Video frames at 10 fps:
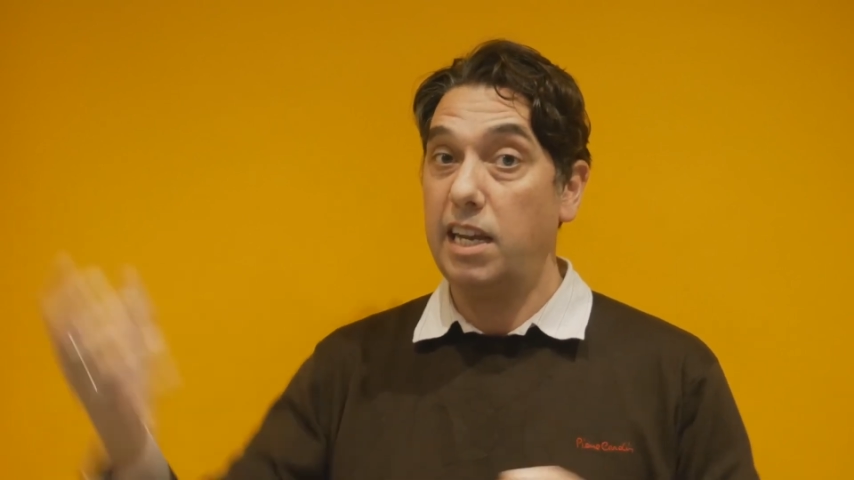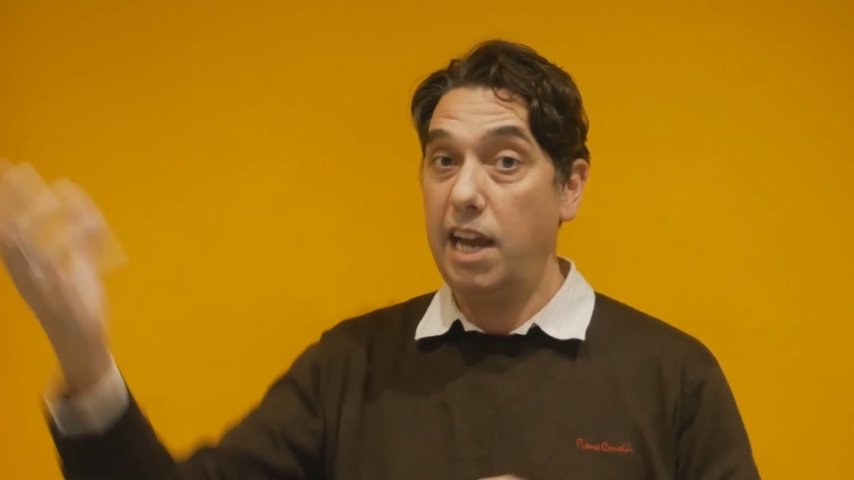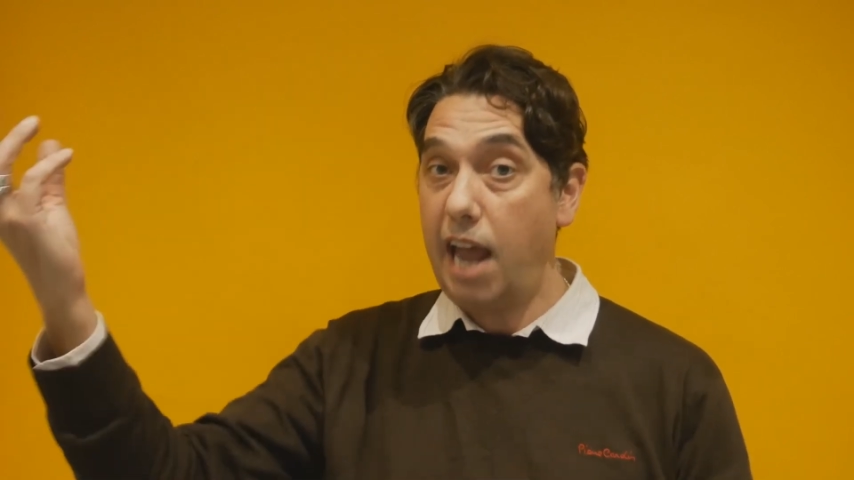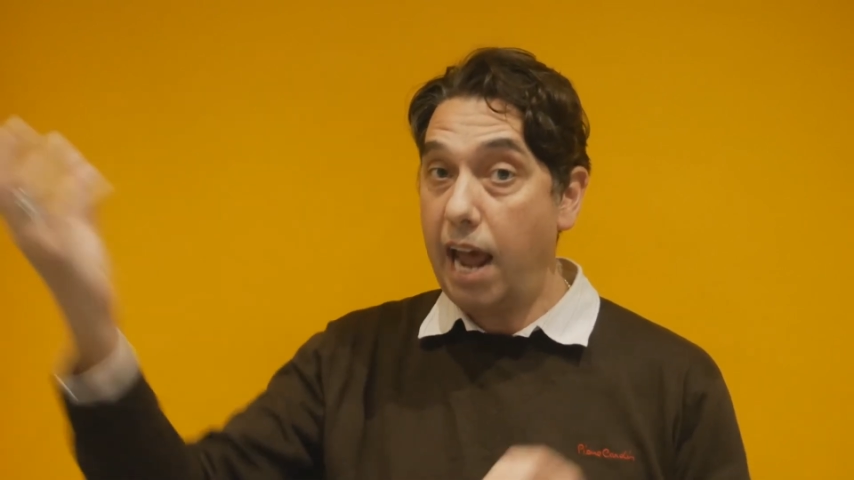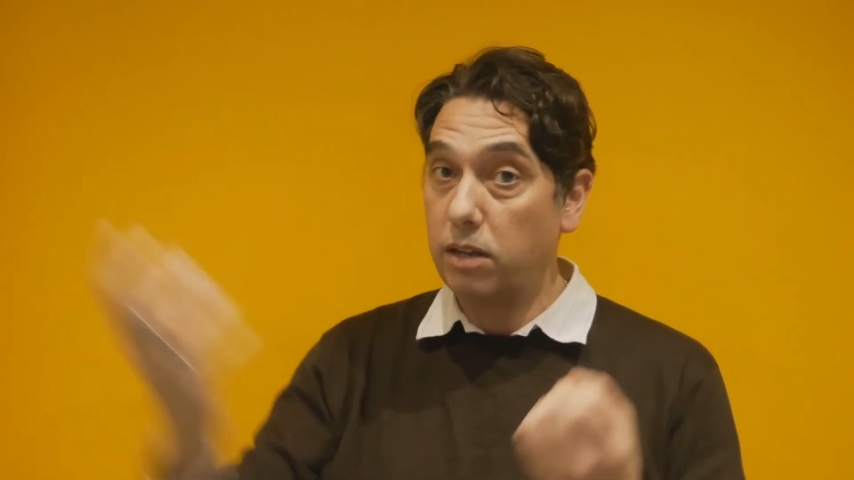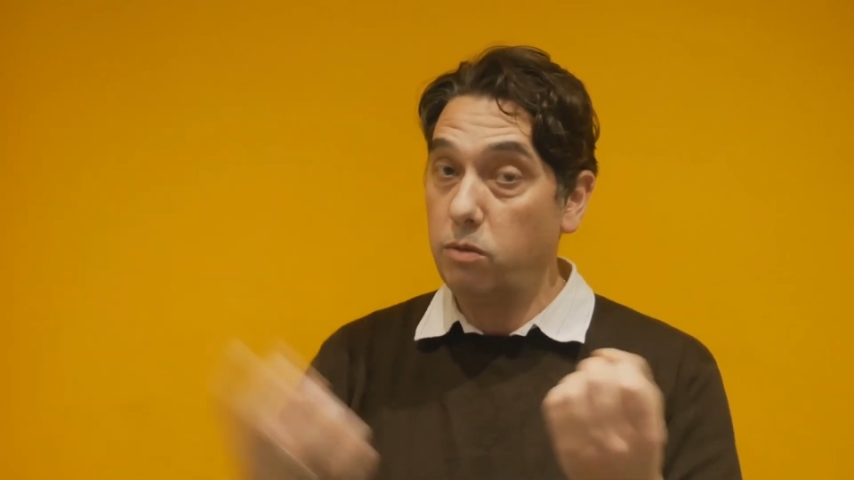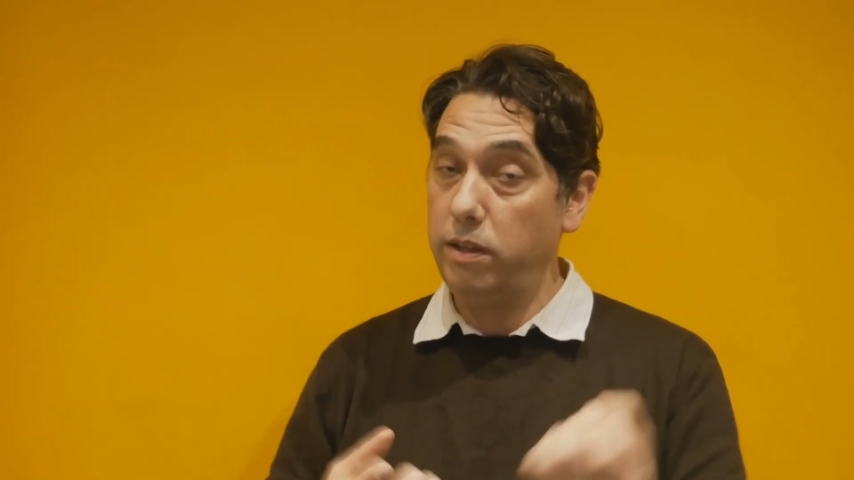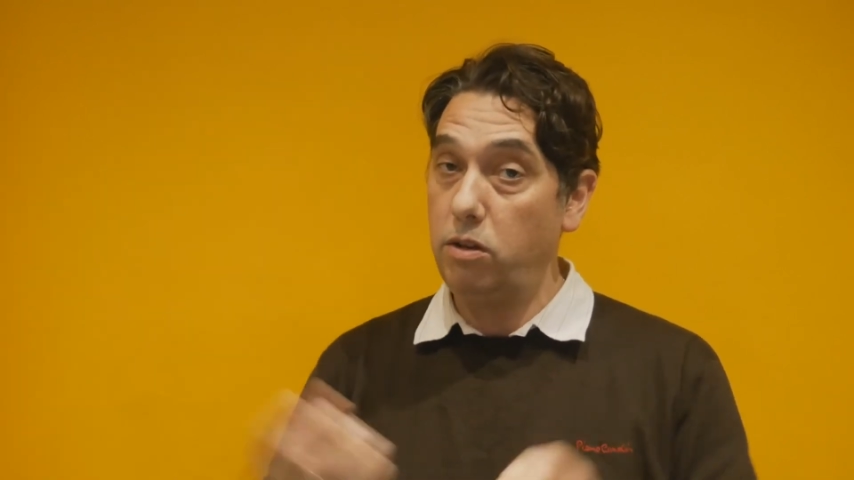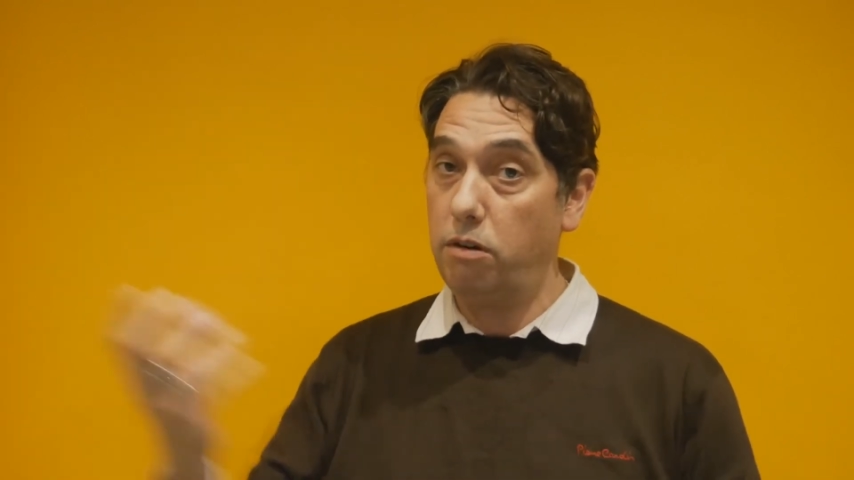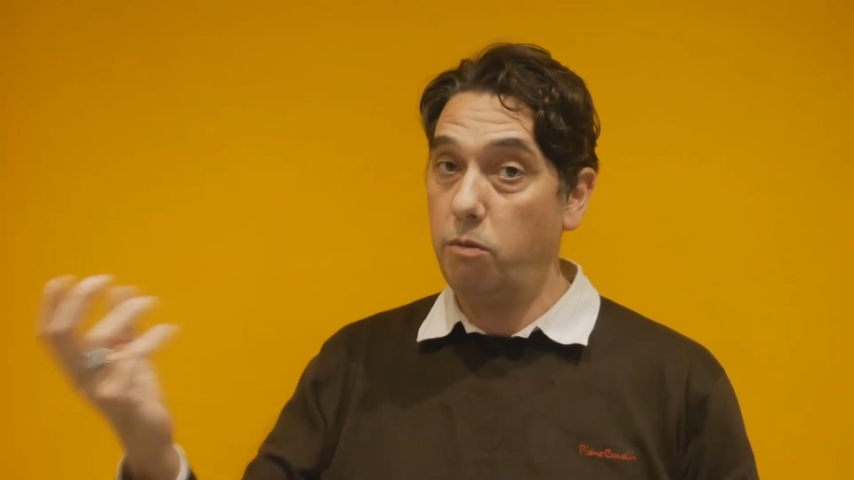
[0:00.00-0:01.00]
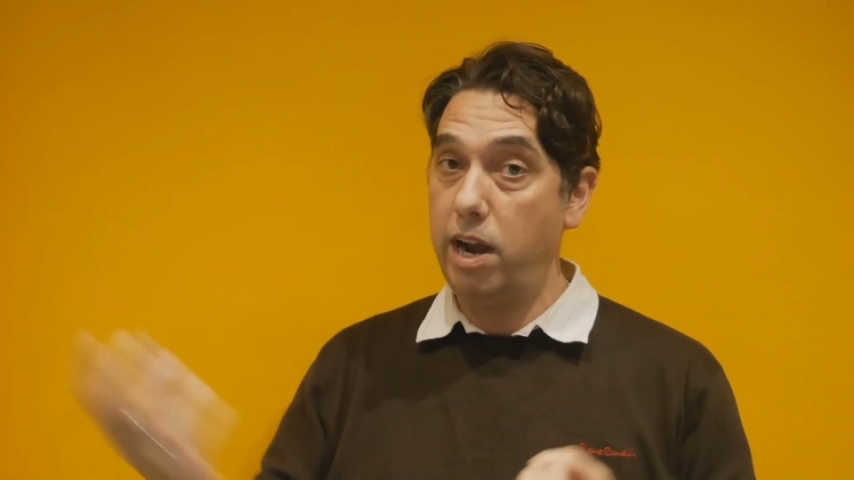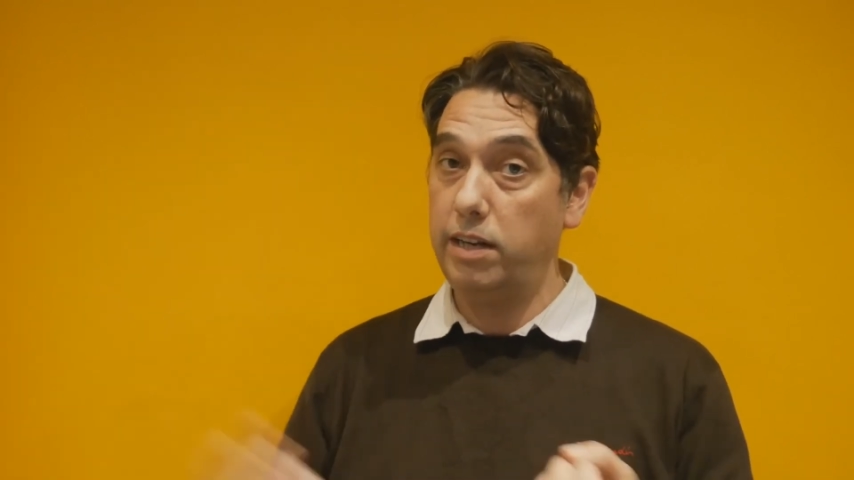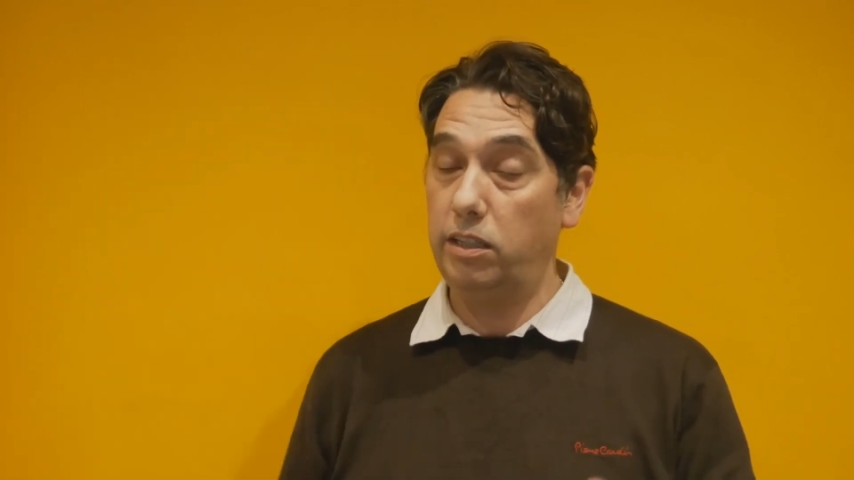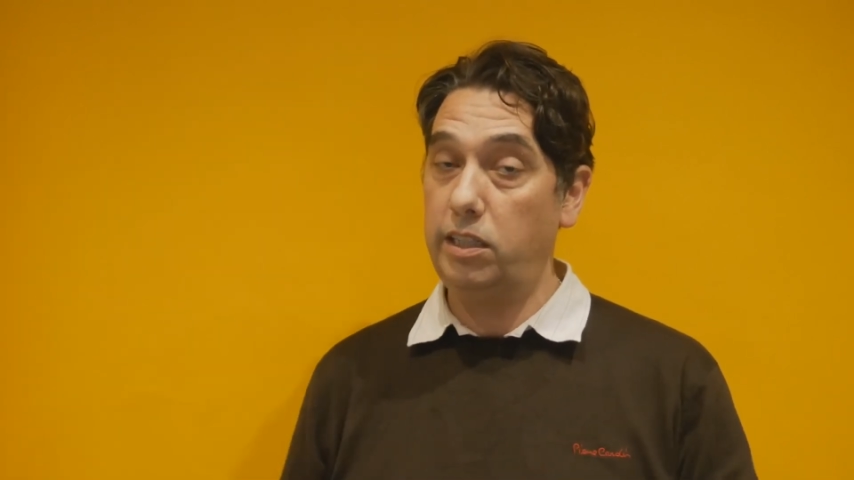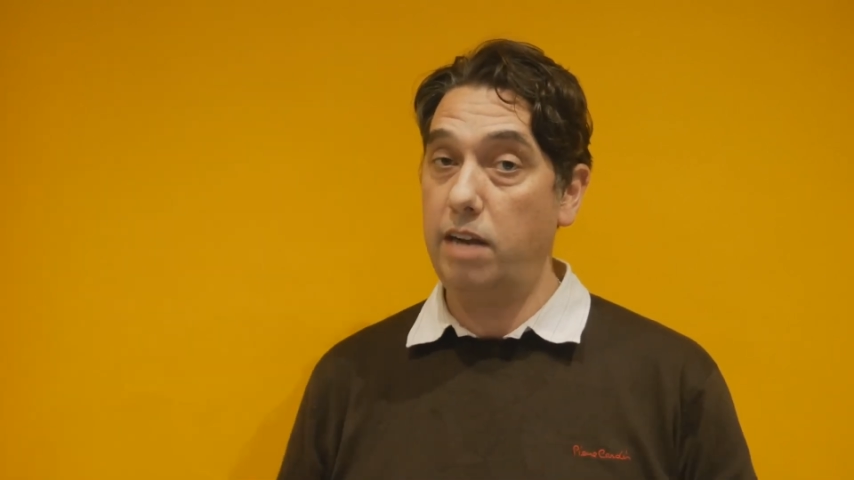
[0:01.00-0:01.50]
connect with your awareness